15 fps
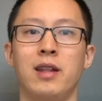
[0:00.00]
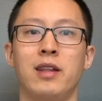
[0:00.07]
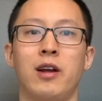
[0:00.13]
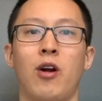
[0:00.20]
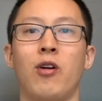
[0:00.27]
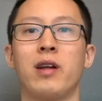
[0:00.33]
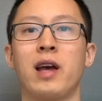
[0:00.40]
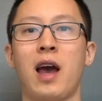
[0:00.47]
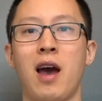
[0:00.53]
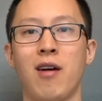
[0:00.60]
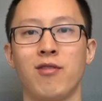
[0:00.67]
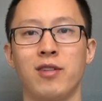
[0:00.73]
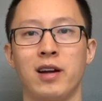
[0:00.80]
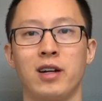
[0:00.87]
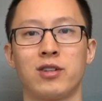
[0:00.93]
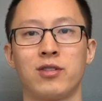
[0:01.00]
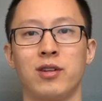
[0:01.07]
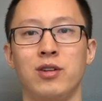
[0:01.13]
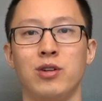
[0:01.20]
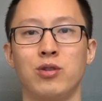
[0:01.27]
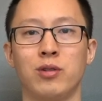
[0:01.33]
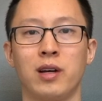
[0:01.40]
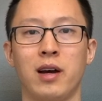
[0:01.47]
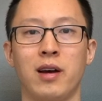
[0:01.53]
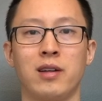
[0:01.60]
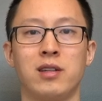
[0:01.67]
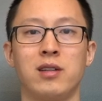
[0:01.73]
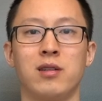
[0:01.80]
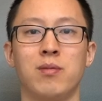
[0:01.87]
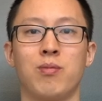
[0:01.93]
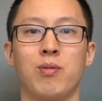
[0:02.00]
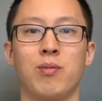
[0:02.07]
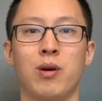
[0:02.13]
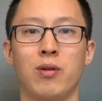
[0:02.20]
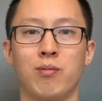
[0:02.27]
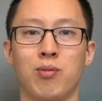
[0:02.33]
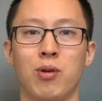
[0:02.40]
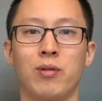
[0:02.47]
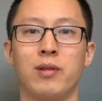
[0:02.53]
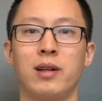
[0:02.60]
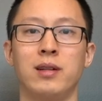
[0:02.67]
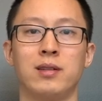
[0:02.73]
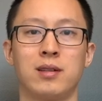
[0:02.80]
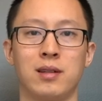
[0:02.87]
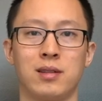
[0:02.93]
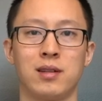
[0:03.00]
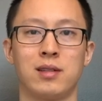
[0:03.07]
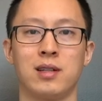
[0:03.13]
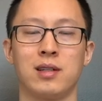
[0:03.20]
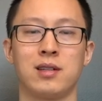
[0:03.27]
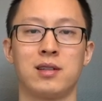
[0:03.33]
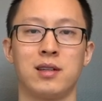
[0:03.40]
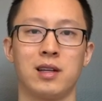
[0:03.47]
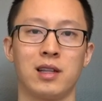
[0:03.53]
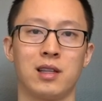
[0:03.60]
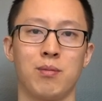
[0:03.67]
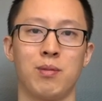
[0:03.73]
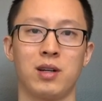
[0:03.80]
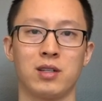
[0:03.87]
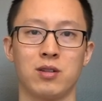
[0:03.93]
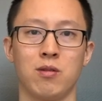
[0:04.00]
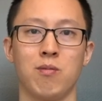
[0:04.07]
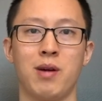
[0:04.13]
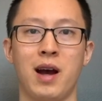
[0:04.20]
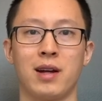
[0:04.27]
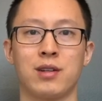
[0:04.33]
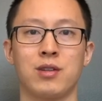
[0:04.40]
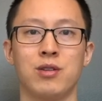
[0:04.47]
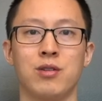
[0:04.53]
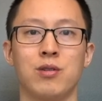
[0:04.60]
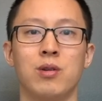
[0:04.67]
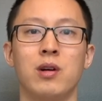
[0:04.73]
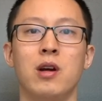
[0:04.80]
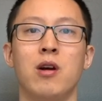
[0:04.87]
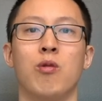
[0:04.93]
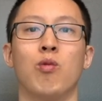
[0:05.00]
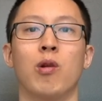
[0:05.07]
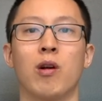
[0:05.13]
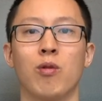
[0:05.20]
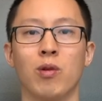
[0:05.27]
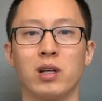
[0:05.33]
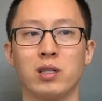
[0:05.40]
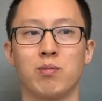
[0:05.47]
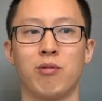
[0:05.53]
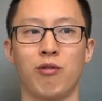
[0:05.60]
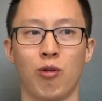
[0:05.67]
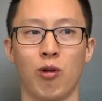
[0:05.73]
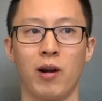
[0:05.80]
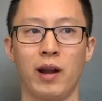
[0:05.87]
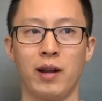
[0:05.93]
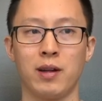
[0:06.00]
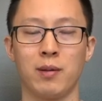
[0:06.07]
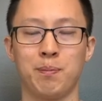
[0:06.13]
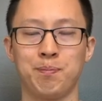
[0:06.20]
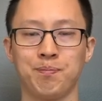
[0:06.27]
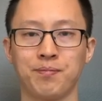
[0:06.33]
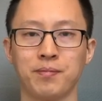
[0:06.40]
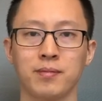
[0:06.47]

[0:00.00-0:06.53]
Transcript: they already have the extra nuclei to promote protein synthesis to get the muscle back to where it was beforehand.